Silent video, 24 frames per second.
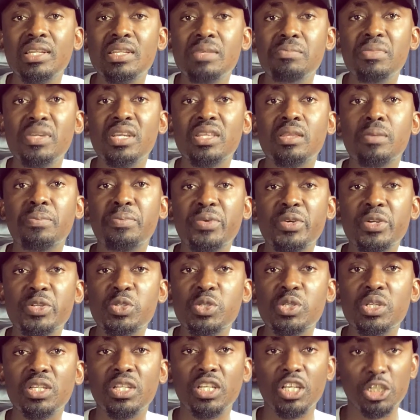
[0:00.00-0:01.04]
make the
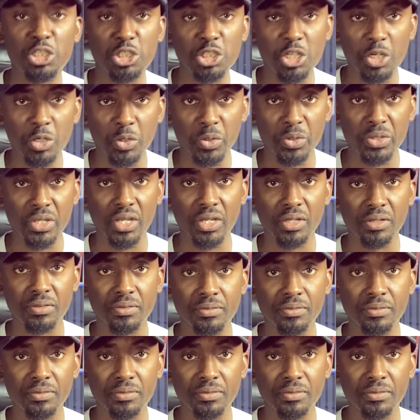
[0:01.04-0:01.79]
person a shareholder.